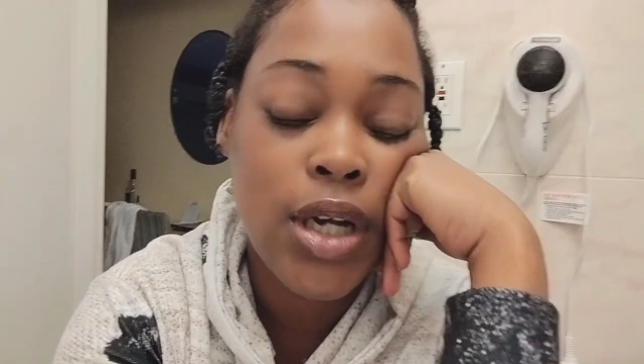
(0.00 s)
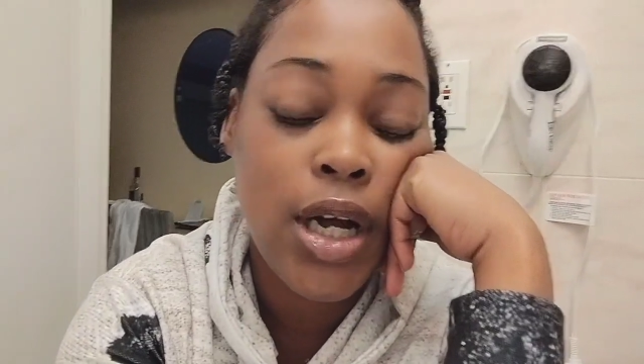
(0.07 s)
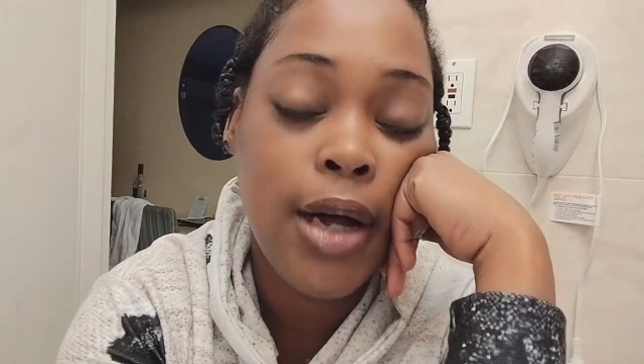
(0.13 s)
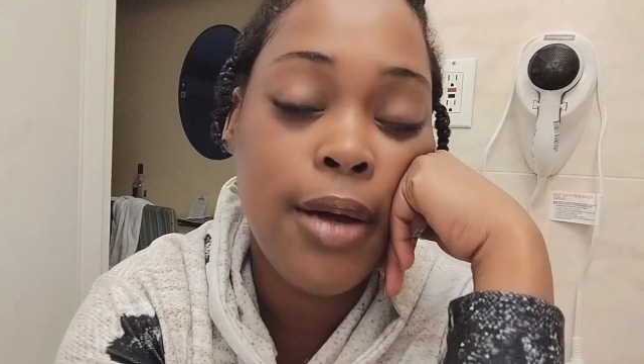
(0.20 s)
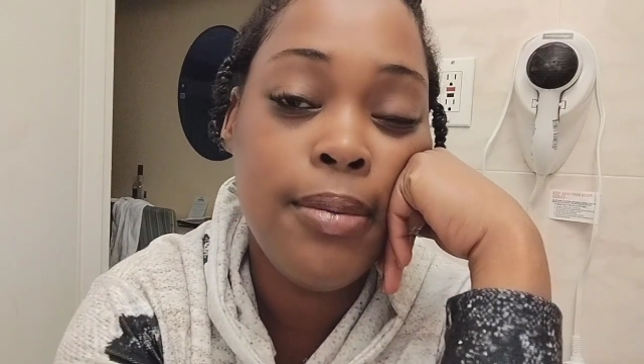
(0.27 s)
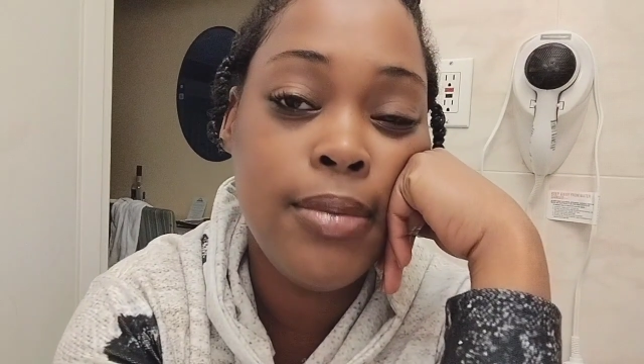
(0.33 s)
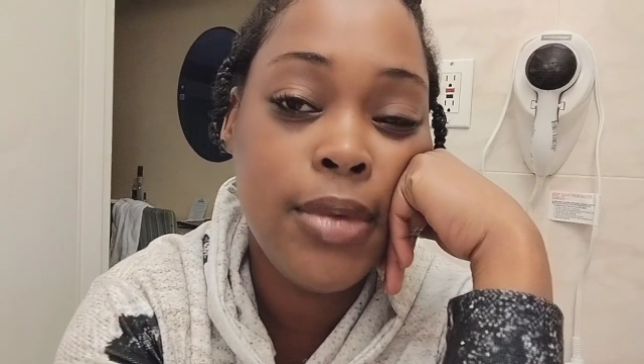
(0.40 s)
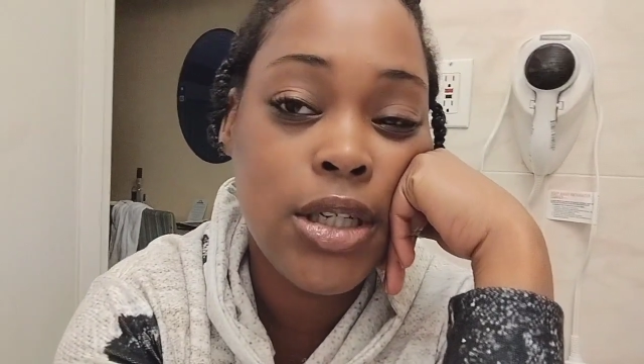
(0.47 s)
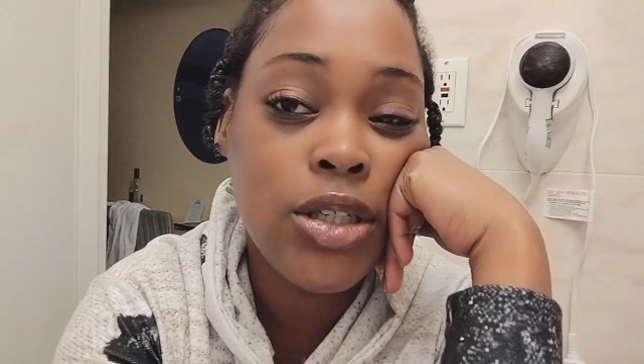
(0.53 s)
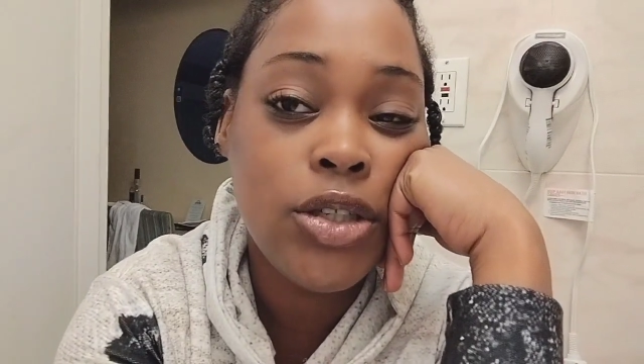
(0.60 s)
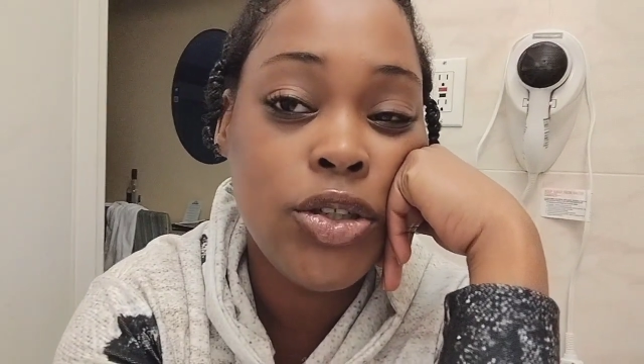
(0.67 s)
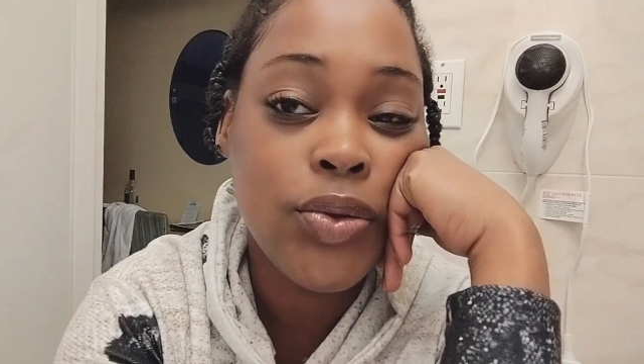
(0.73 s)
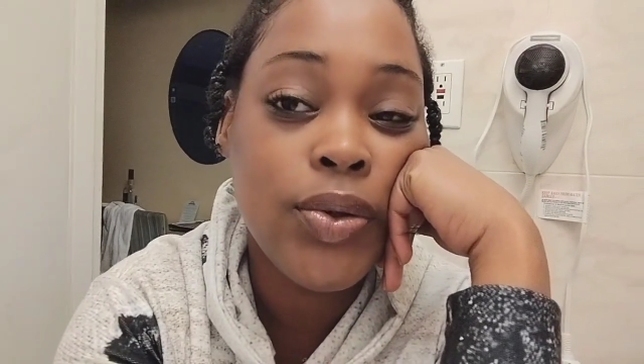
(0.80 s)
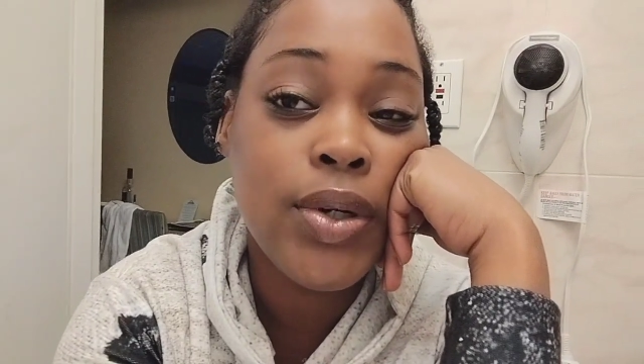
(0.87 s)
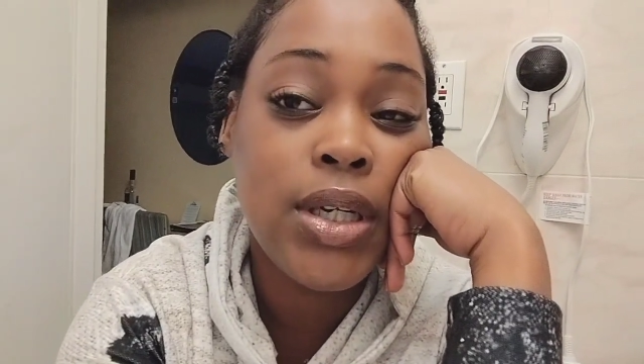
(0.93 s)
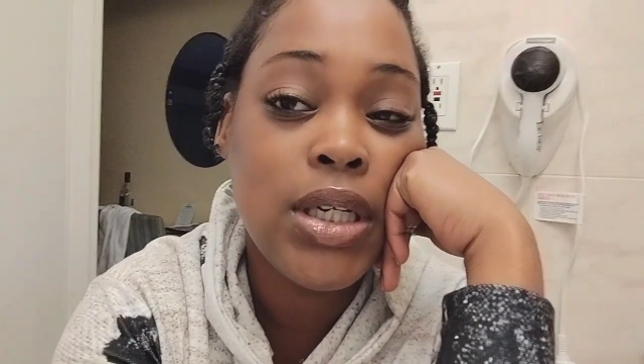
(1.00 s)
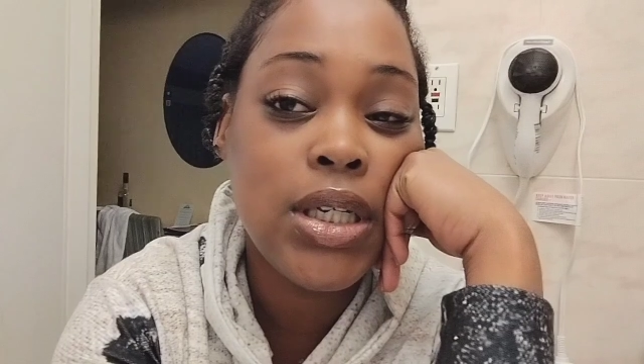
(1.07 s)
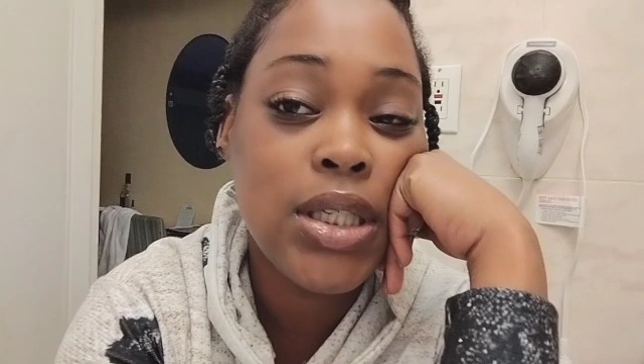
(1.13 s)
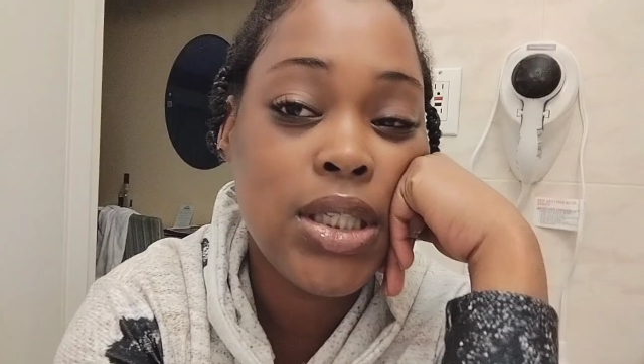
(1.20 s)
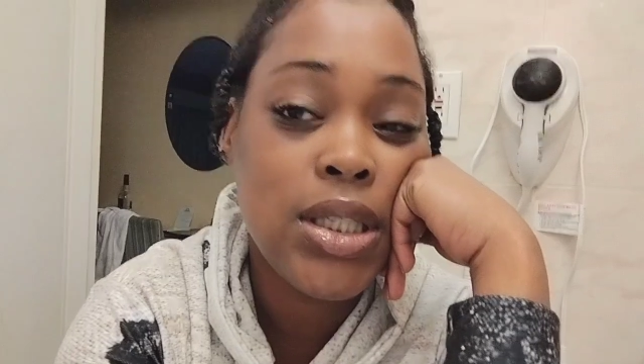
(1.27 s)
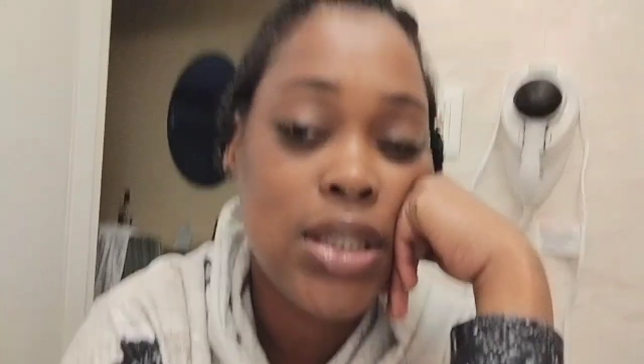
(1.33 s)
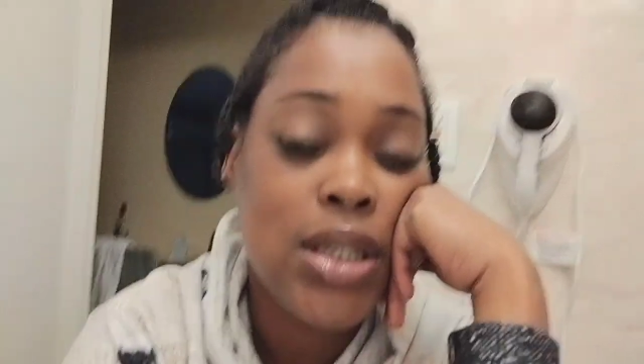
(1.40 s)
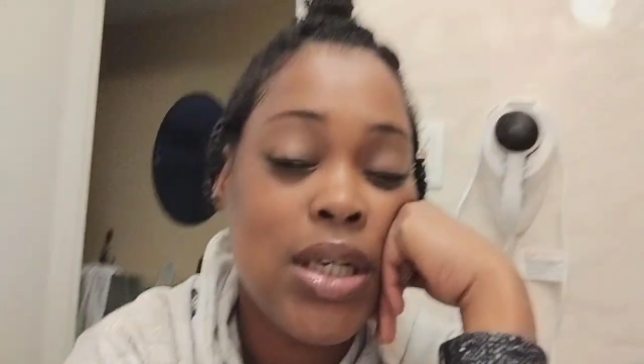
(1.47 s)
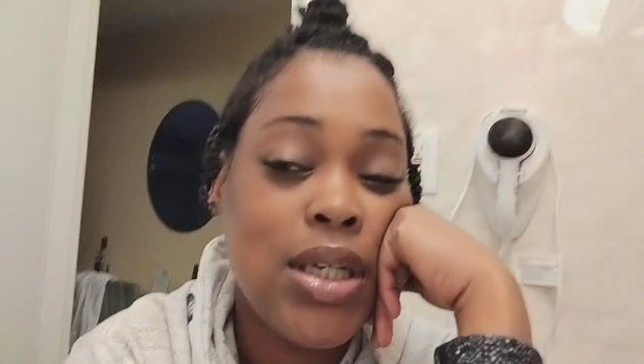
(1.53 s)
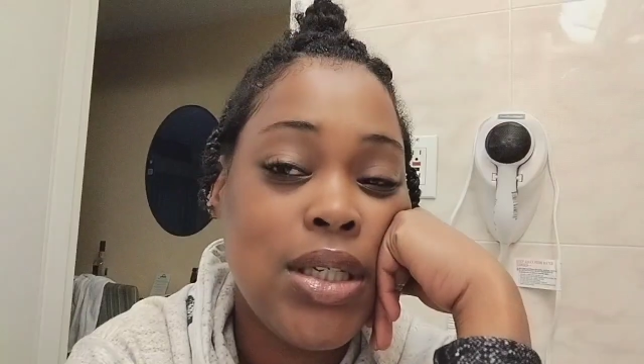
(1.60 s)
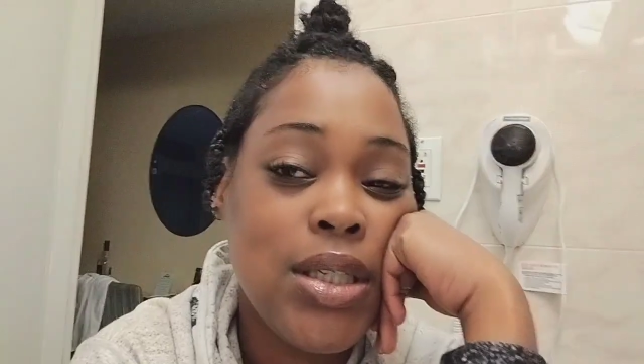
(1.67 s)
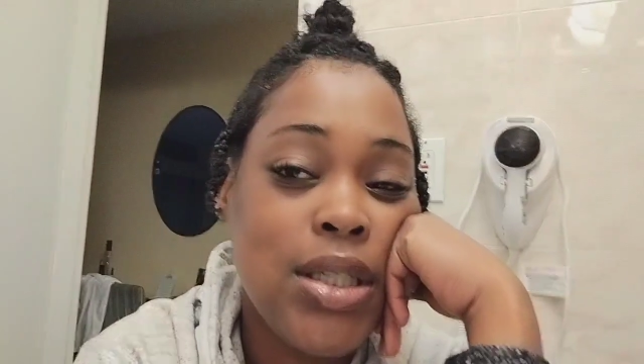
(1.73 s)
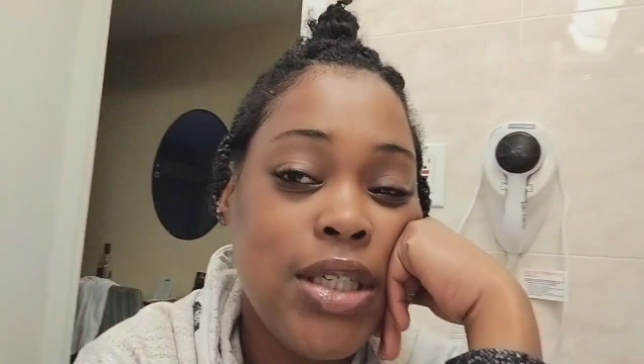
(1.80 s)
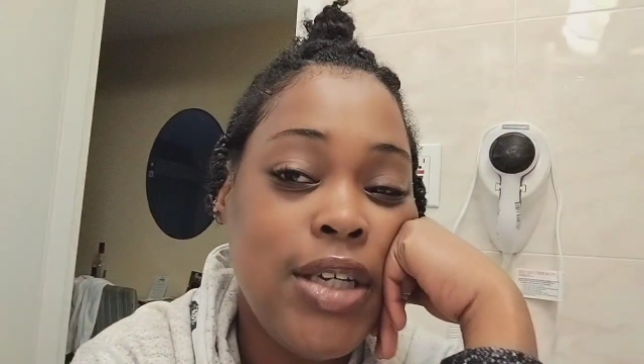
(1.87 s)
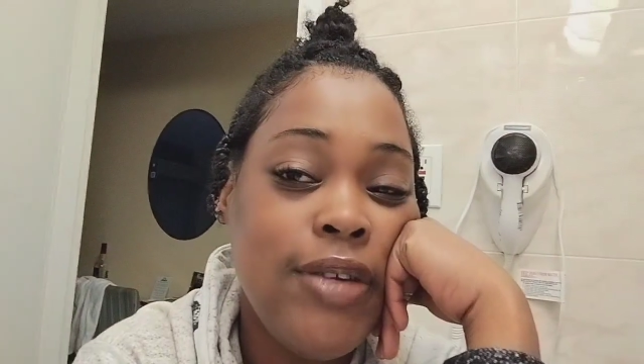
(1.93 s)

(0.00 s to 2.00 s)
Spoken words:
I'm enjoying it, honestly.